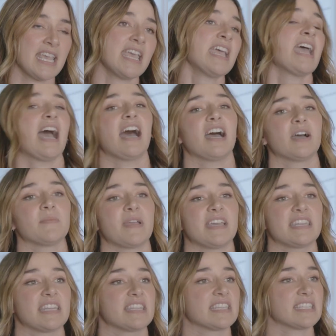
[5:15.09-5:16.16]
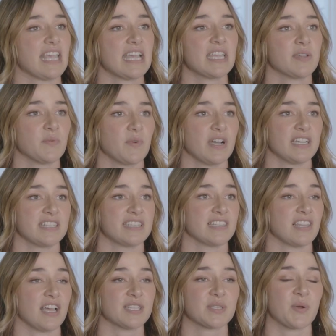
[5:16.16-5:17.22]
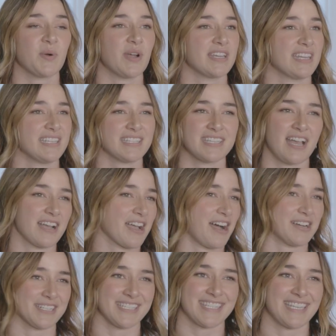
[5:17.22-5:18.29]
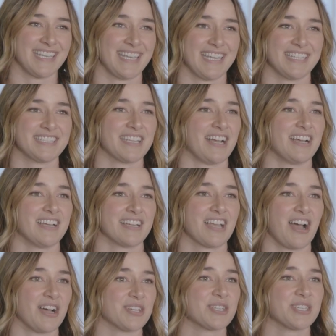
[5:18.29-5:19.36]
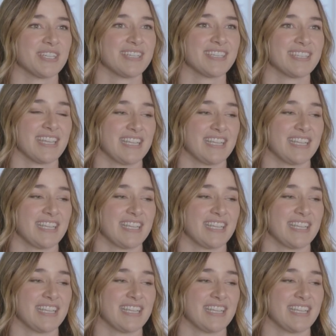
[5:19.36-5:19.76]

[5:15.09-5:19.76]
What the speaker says: Yeah. And then the second one, the lost coin, it's not cognizant, it's not conscious,